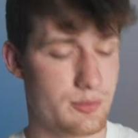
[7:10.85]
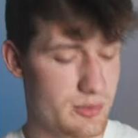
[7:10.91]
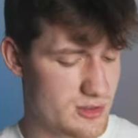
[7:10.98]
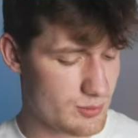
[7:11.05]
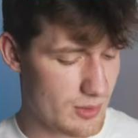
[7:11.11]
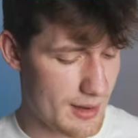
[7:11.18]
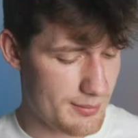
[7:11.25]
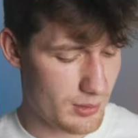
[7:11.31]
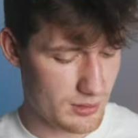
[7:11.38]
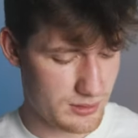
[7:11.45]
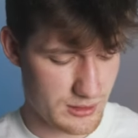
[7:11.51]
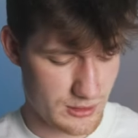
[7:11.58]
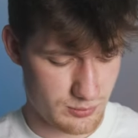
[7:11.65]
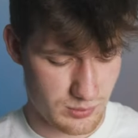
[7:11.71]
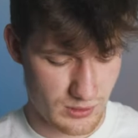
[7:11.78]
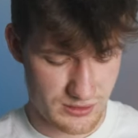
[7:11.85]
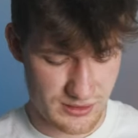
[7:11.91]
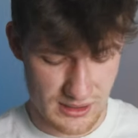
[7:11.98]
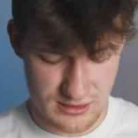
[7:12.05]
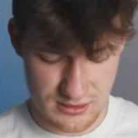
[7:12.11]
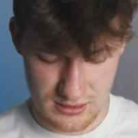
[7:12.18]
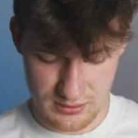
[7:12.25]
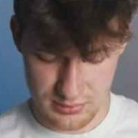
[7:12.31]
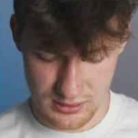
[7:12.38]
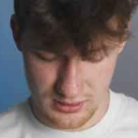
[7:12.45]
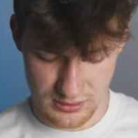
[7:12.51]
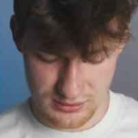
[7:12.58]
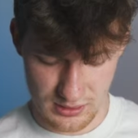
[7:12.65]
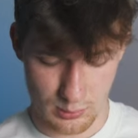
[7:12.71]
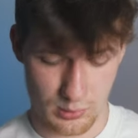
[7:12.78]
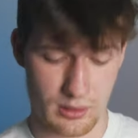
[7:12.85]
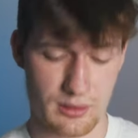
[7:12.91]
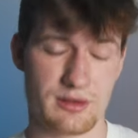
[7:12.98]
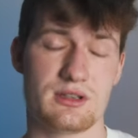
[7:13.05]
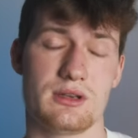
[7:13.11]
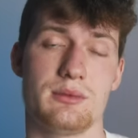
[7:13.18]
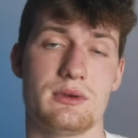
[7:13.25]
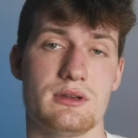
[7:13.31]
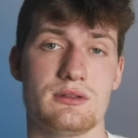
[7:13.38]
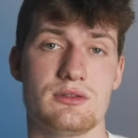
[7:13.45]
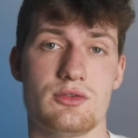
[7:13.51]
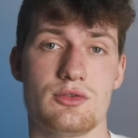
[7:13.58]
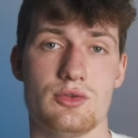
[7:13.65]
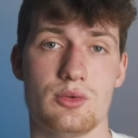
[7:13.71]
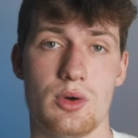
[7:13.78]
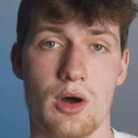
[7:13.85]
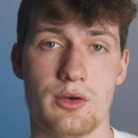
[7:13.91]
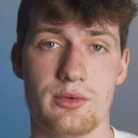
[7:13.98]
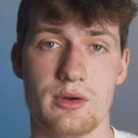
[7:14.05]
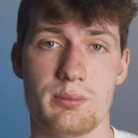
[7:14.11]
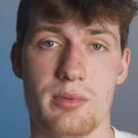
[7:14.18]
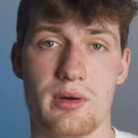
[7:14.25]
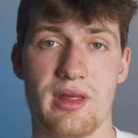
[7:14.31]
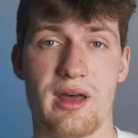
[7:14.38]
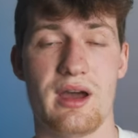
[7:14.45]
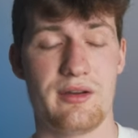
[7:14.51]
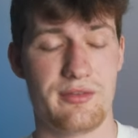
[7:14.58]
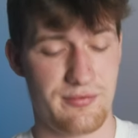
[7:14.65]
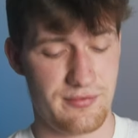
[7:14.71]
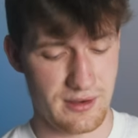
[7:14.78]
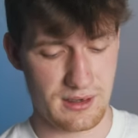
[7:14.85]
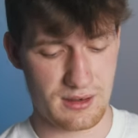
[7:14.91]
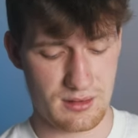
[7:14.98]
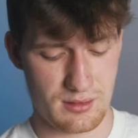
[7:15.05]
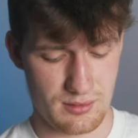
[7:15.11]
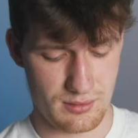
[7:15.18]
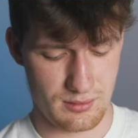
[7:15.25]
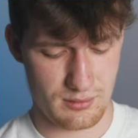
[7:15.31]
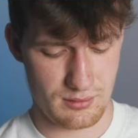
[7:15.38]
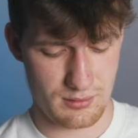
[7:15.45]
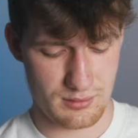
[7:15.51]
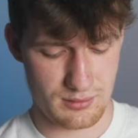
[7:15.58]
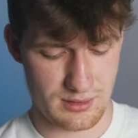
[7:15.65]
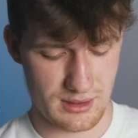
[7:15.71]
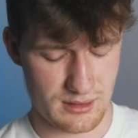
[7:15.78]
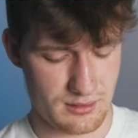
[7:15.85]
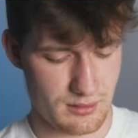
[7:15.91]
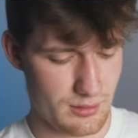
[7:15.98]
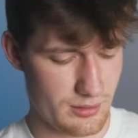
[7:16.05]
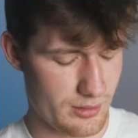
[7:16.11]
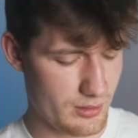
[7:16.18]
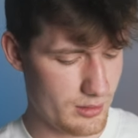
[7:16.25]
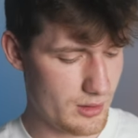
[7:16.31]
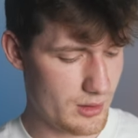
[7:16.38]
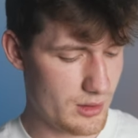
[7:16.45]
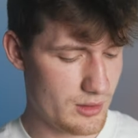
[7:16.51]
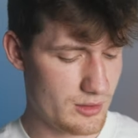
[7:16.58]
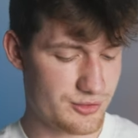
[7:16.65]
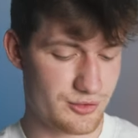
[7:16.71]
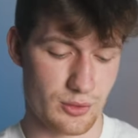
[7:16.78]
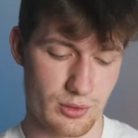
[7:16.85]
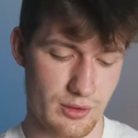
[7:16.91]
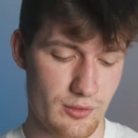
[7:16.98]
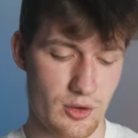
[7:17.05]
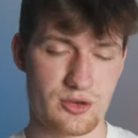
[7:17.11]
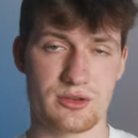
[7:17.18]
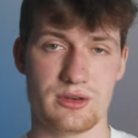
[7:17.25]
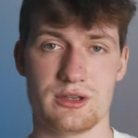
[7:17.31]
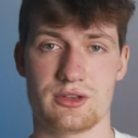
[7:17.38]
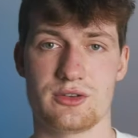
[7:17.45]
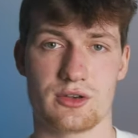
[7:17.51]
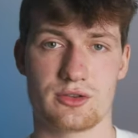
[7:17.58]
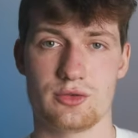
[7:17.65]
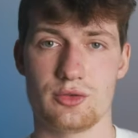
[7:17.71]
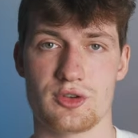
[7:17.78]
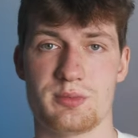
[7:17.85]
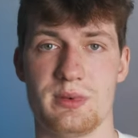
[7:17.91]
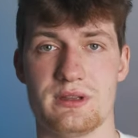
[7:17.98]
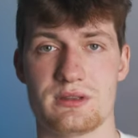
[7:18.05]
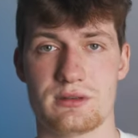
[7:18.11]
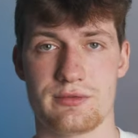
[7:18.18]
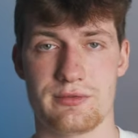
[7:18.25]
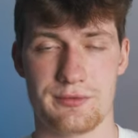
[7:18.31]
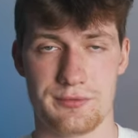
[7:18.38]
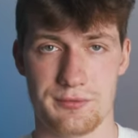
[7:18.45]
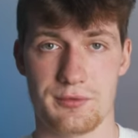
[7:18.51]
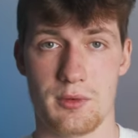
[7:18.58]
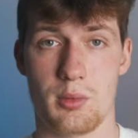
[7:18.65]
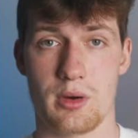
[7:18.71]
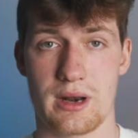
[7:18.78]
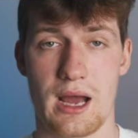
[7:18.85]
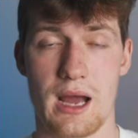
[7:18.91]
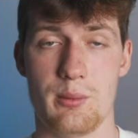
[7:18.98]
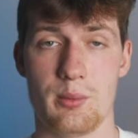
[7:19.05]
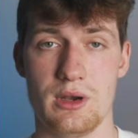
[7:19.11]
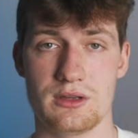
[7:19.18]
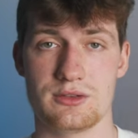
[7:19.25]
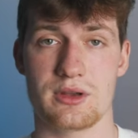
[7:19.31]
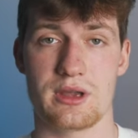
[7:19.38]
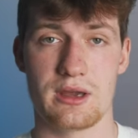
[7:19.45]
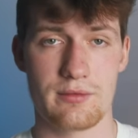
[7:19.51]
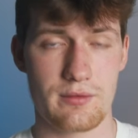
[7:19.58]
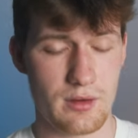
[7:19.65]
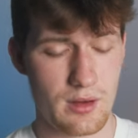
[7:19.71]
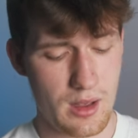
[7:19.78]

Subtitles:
the reason why I bought this was actually because I wanted the 70-200, but I think that the Sony version is just too expensive for what I'm willing to give.